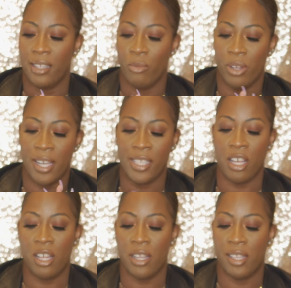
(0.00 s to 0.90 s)
when I
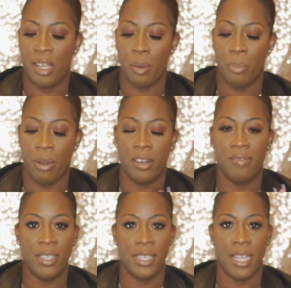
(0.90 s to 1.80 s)
saw that they were part
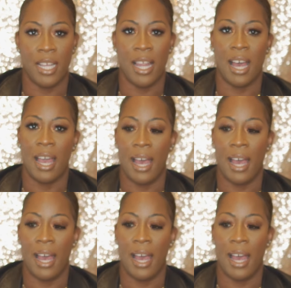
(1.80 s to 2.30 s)
of the sale, I